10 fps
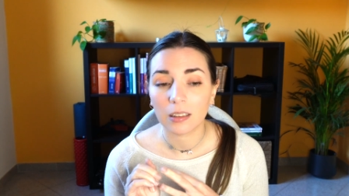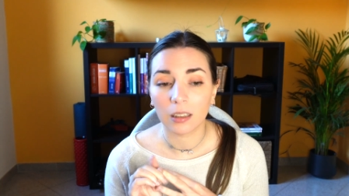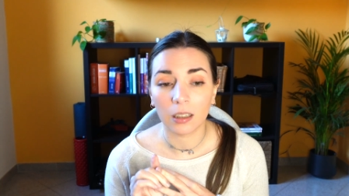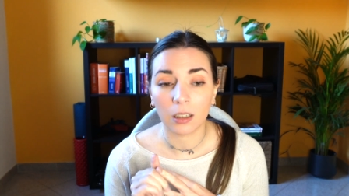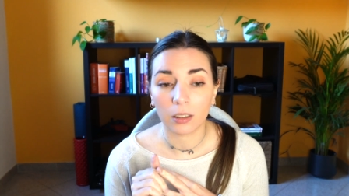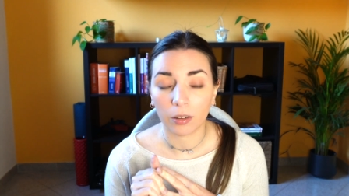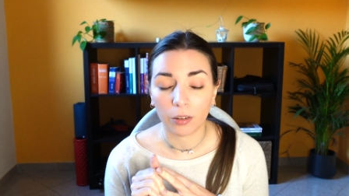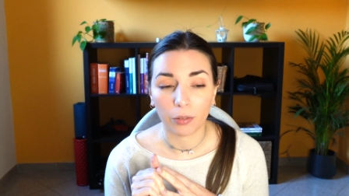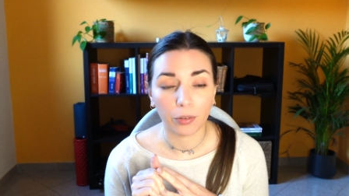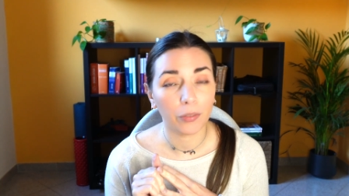a lot
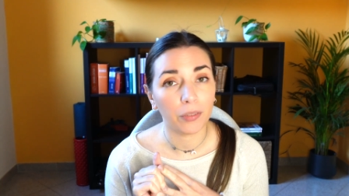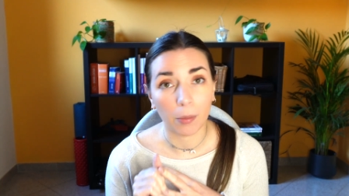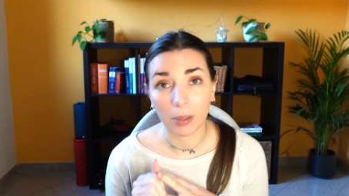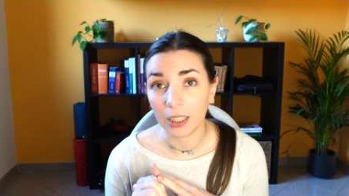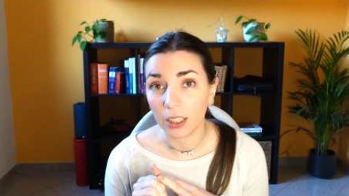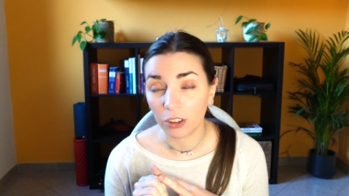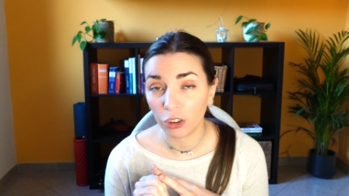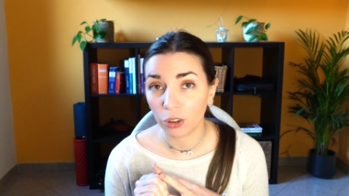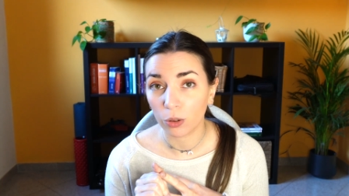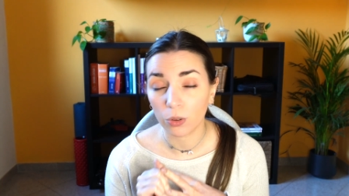of family
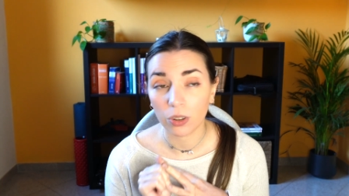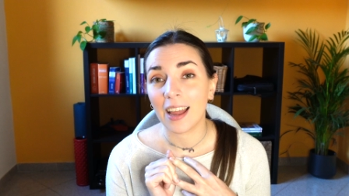issues,